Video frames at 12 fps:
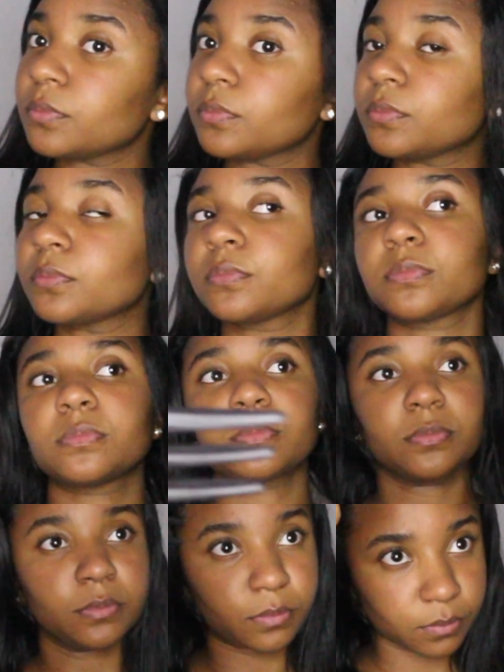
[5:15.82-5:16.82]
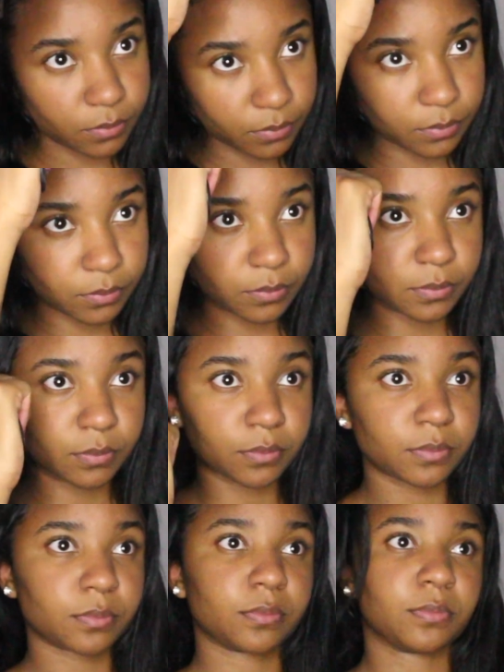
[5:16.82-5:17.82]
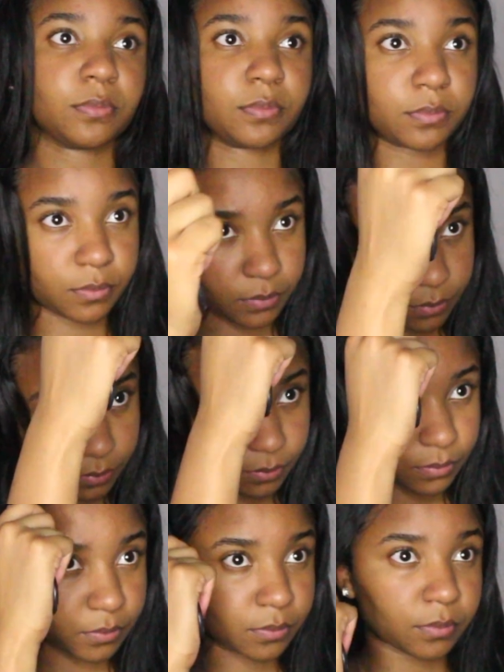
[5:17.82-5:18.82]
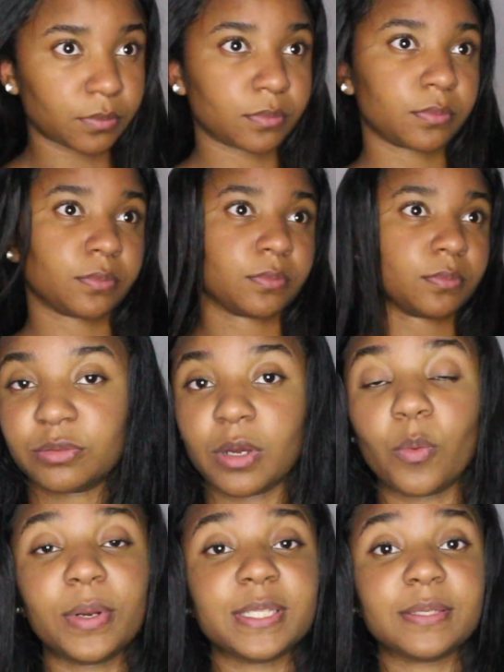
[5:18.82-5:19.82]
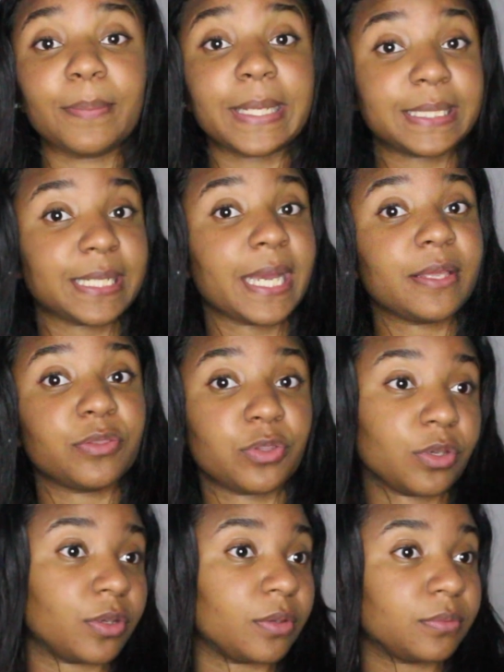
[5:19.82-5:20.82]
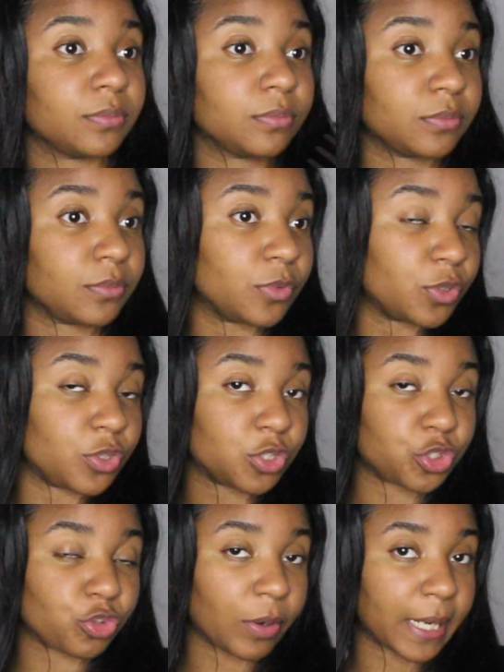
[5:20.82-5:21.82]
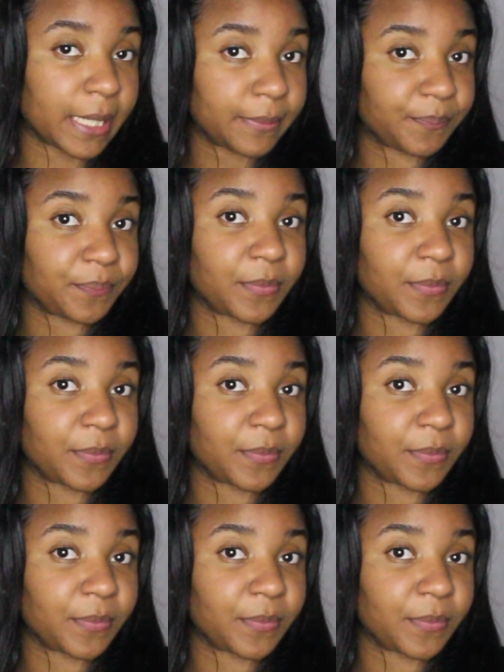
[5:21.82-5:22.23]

think it keeps my hair straight, and if I use a brush it'll make it bushy. I want it to maintain the straight.